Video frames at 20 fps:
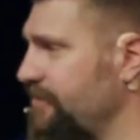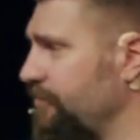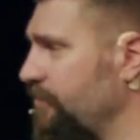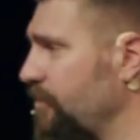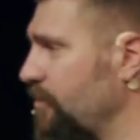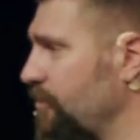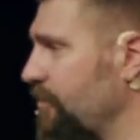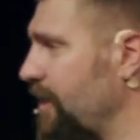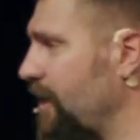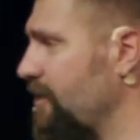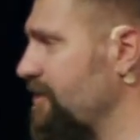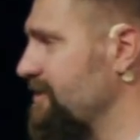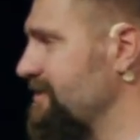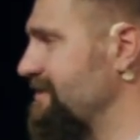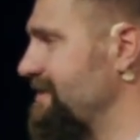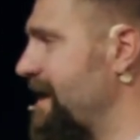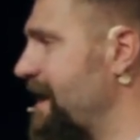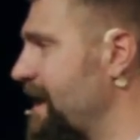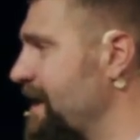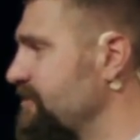of the road are
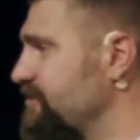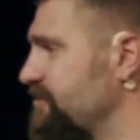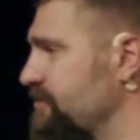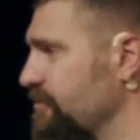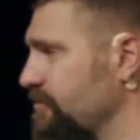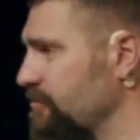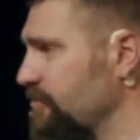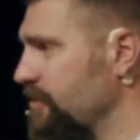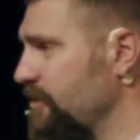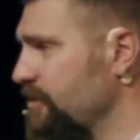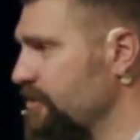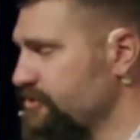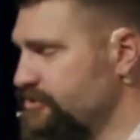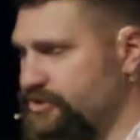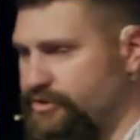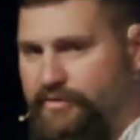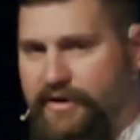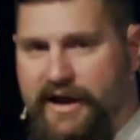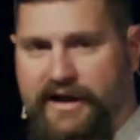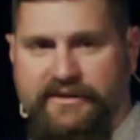designed to
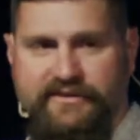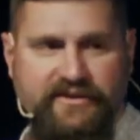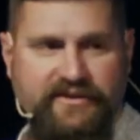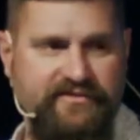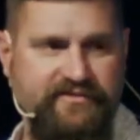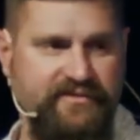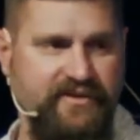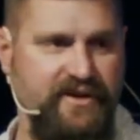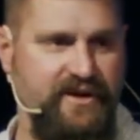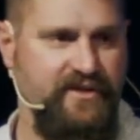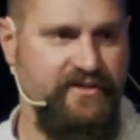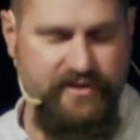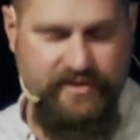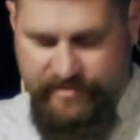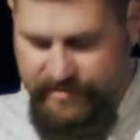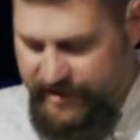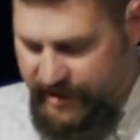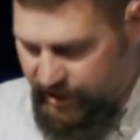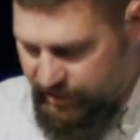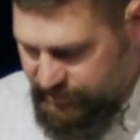direct us.
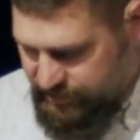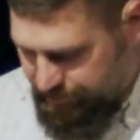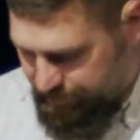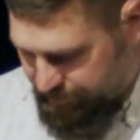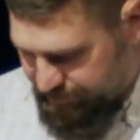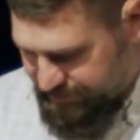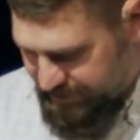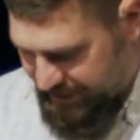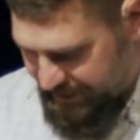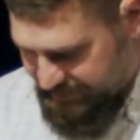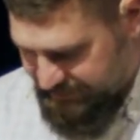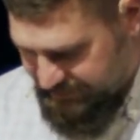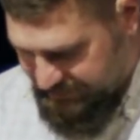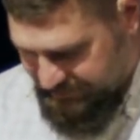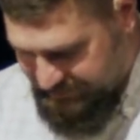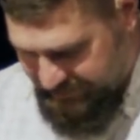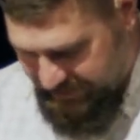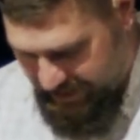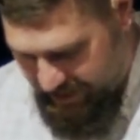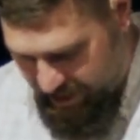They're there to protect us, to